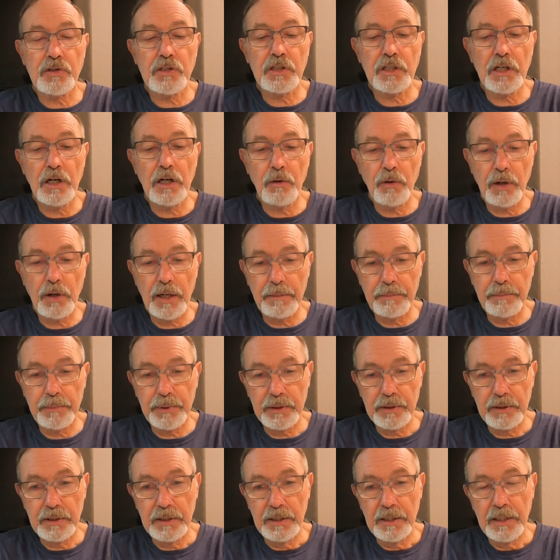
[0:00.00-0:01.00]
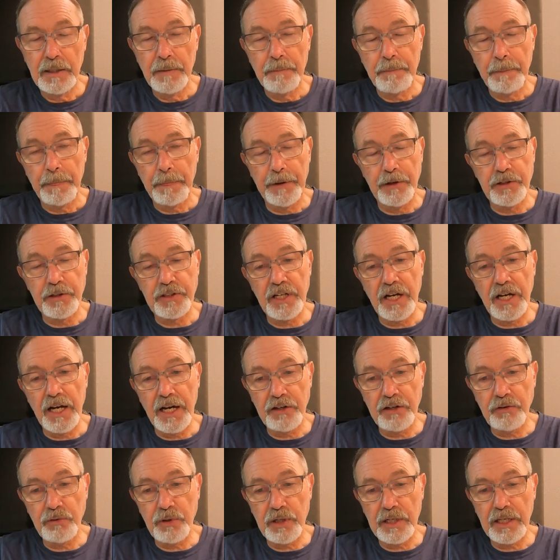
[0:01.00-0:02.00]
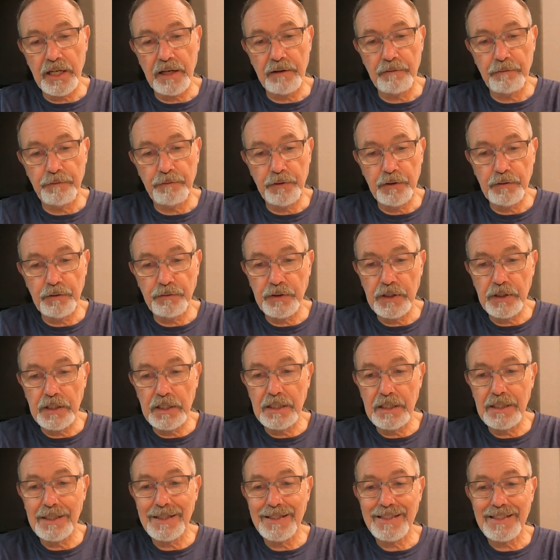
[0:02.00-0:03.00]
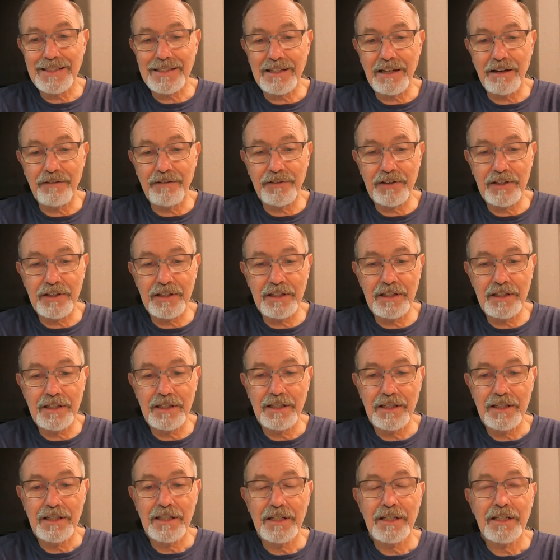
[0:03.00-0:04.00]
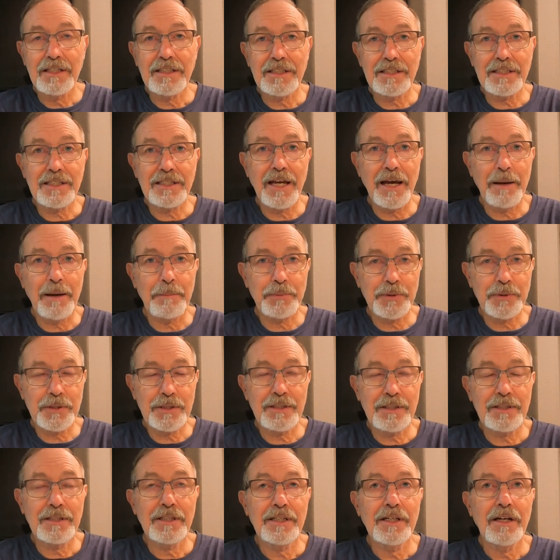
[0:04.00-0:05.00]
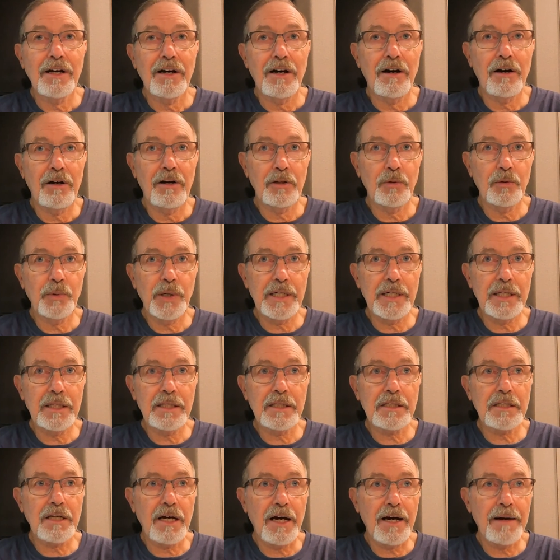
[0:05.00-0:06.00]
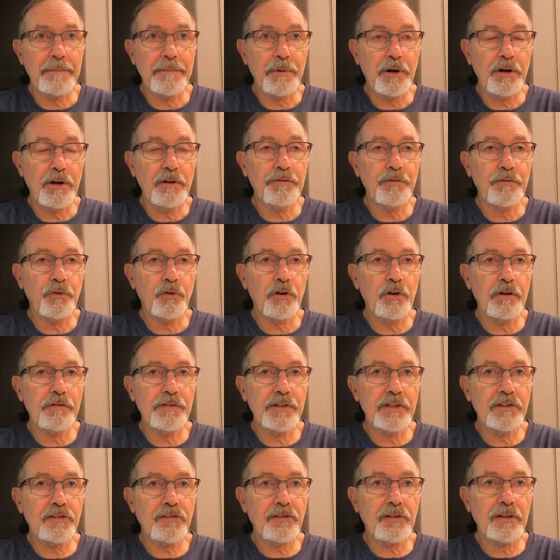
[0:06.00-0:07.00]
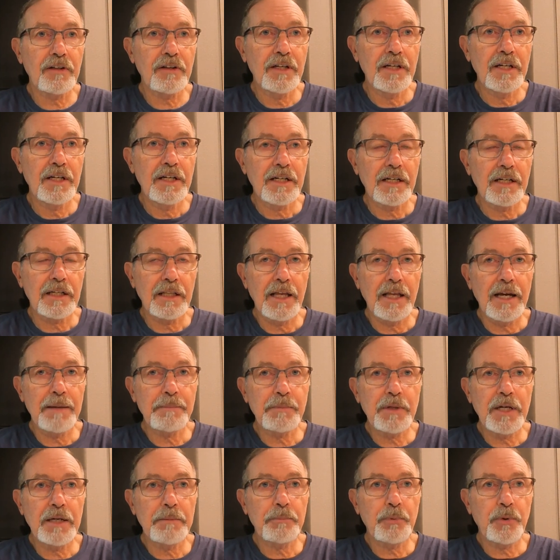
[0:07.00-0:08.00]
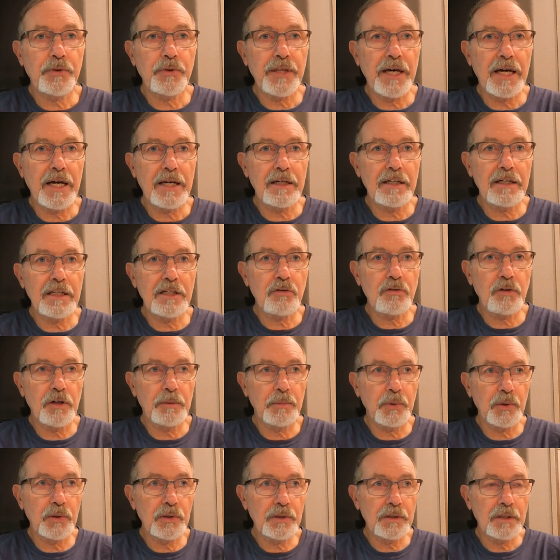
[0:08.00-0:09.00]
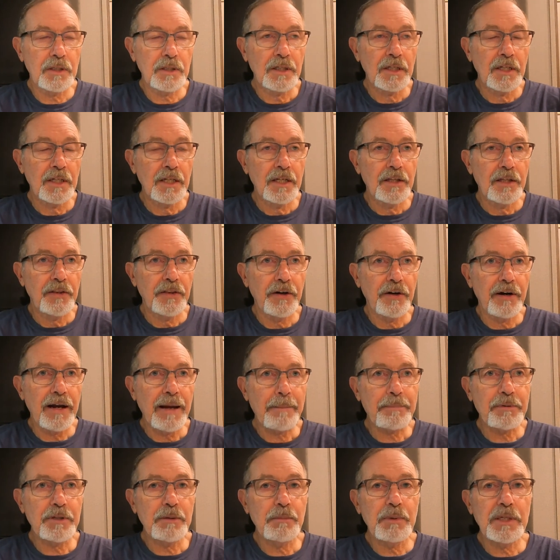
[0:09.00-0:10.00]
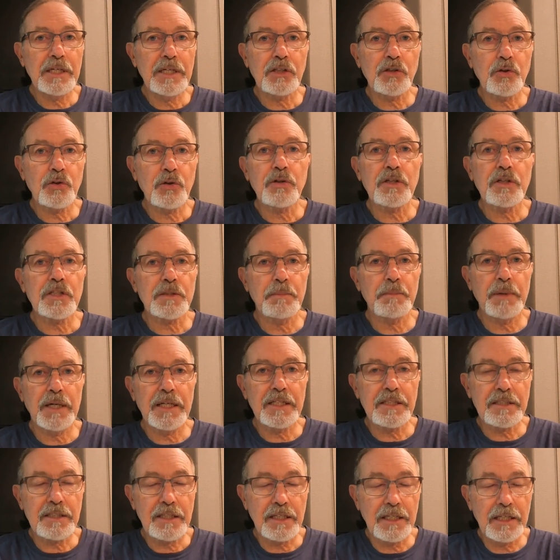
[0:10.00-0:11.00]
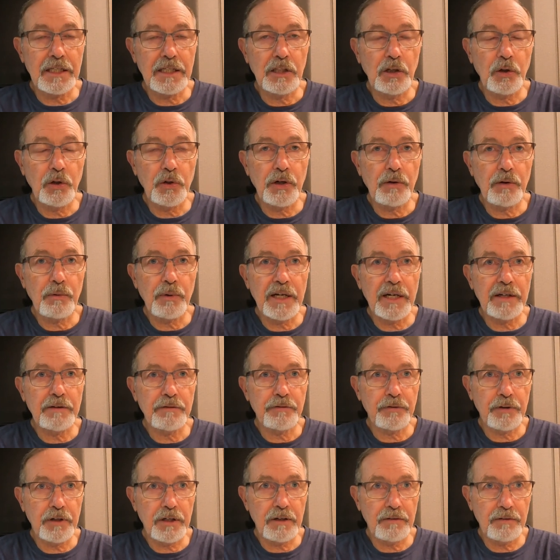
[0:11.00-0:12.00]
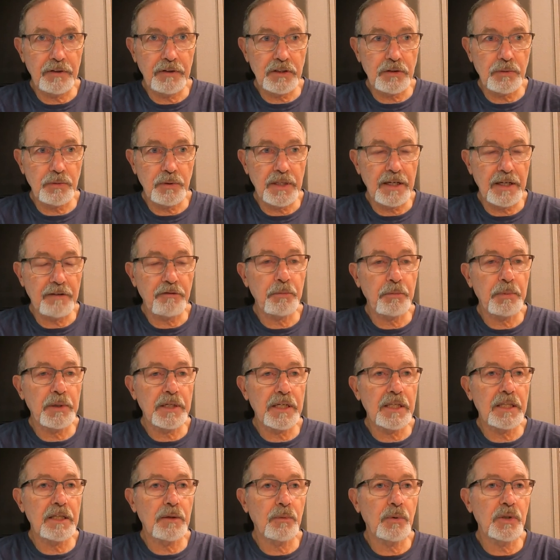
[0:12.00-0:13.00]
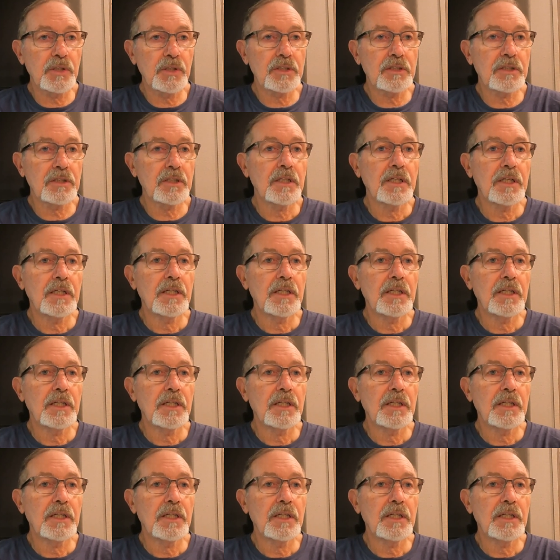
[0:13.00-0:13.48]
to go up. There's 157 steps all the way to the top. All 4 of us climbed up without any trouble. There happened to be a tourist bus that unloaded right in front of us with everybody that was